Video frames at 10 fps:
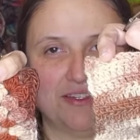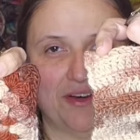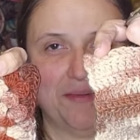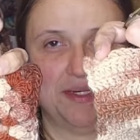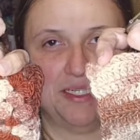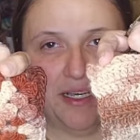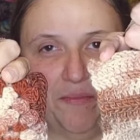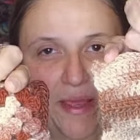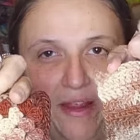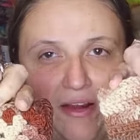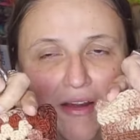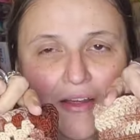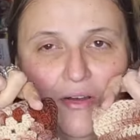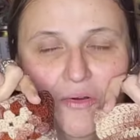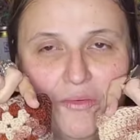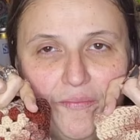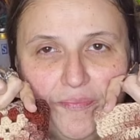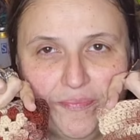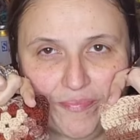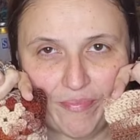So I mean to compare
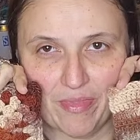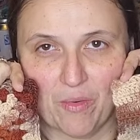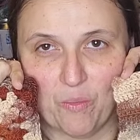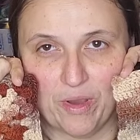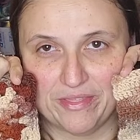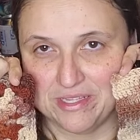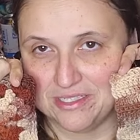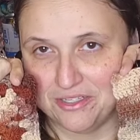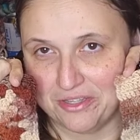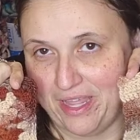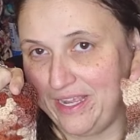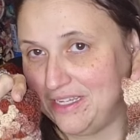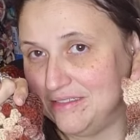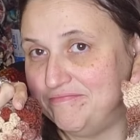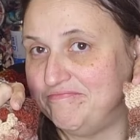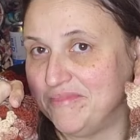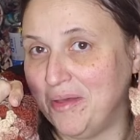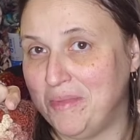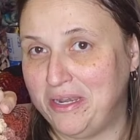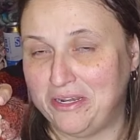what this looked like
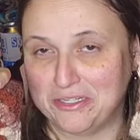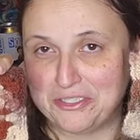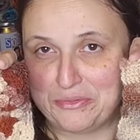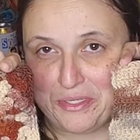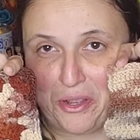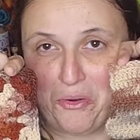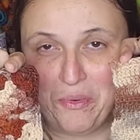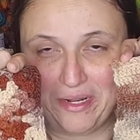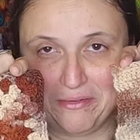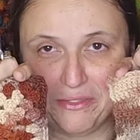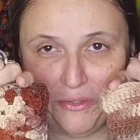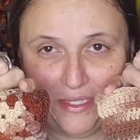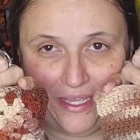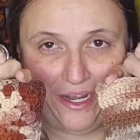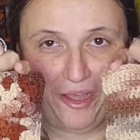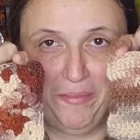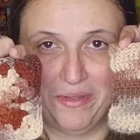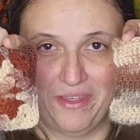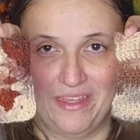a minute or two ago when I was holding it up.